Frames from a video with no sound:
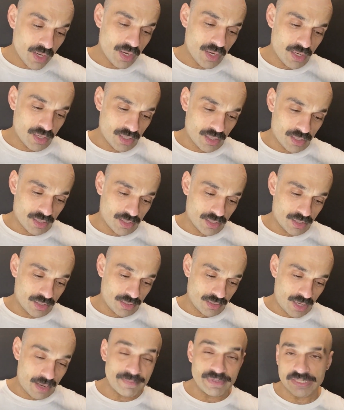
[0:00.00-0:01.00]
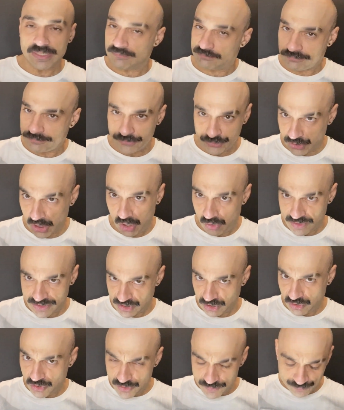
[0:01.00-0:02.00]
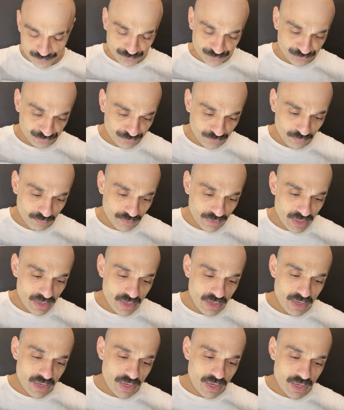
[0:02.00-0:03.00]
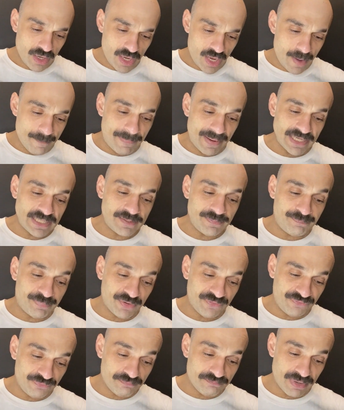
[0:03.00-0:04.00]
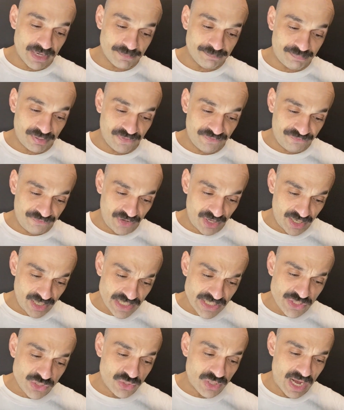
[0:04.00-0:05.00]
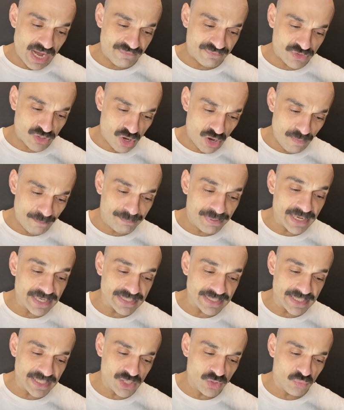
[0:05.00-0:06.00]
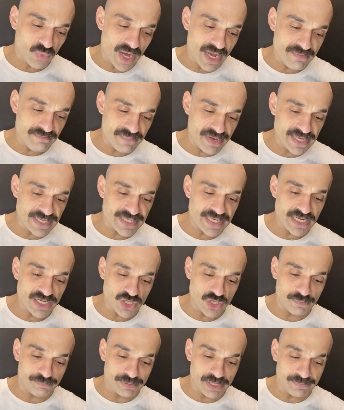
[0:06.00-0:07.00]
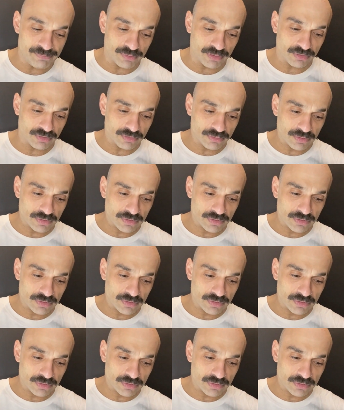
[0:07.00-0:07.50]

No, it's not. But prefers to have company when meeting new people.